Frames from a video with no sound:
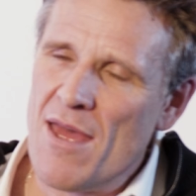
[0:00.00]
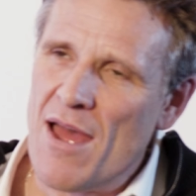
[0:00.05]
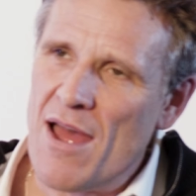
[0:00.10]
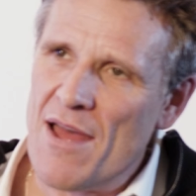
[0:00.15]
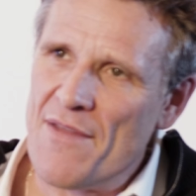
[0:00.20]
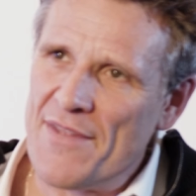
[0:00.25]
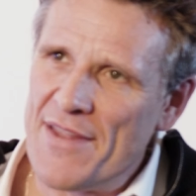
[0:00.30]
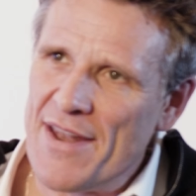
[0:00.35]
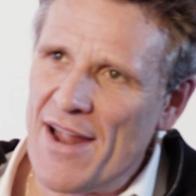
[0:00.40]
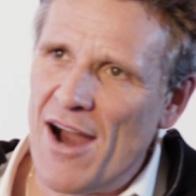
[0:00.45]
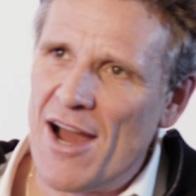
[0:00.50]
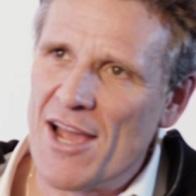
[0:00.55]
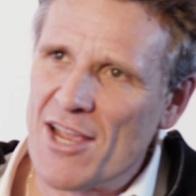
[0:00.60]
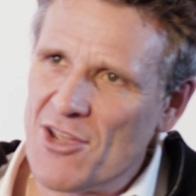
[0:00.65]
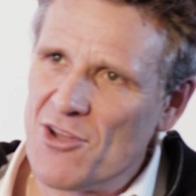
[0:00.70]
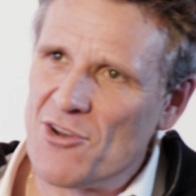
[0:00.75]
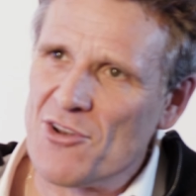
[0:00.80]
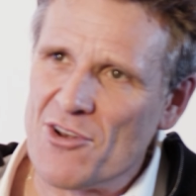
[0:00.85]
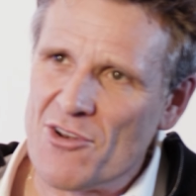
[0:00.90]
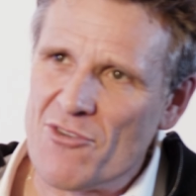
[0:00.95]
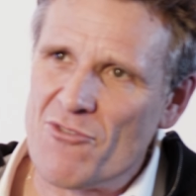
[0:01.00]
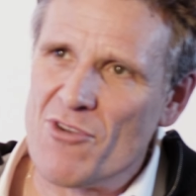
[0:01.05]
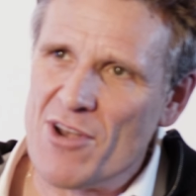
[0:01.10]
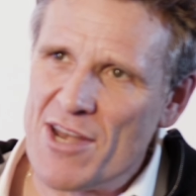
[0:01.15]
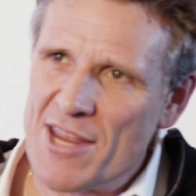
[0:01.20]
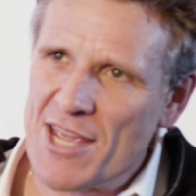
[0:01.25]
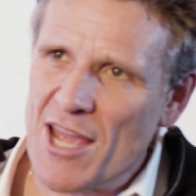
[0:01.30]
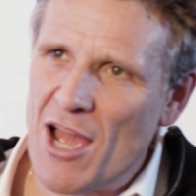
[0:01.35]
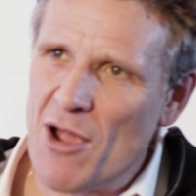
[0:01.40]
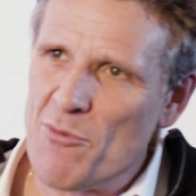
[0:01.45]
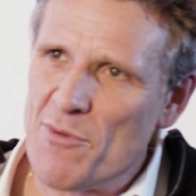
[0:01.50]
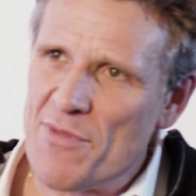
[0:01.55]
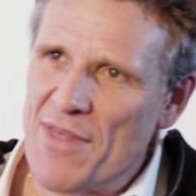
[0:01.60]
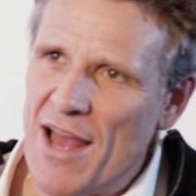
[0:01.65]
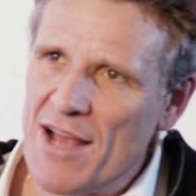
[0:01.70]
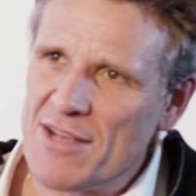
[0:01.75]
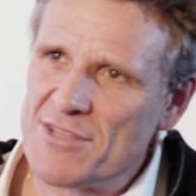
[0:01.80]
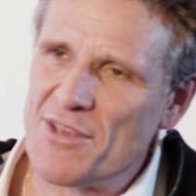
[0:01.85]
and then I couldn't really cope with that.